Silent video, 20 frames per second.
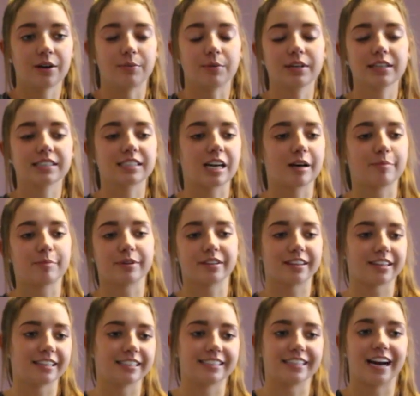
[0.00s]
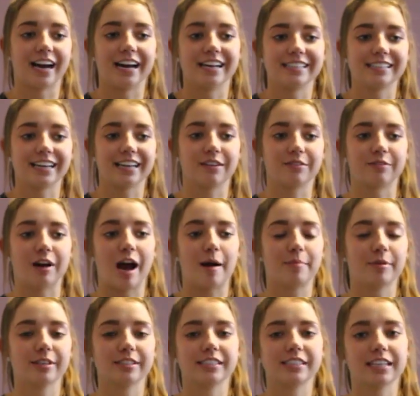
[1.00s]
What is up with these guys? Like,
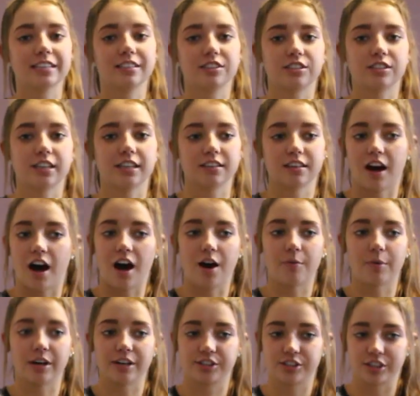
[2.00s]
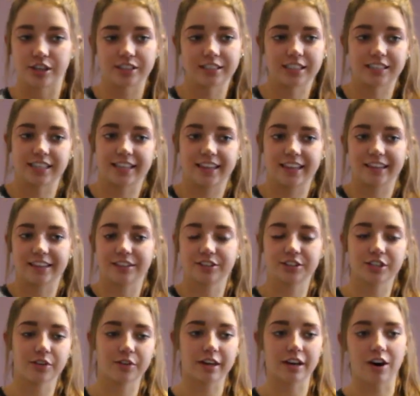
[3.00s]
rappers like to just like not wear shirts because they think
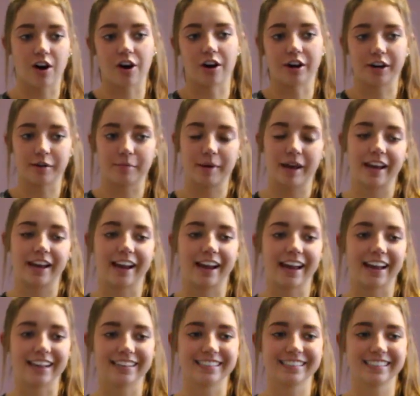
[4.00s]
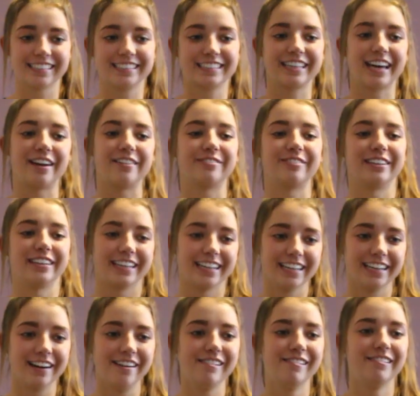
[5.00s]
they're so like hard and badass. It's kind of
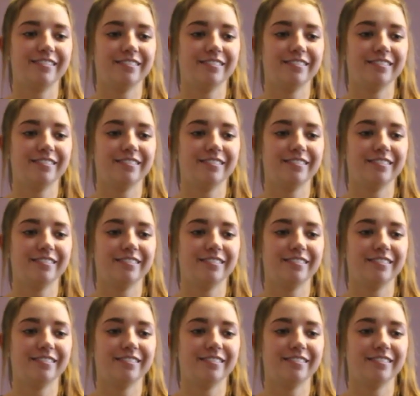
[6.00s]
funny.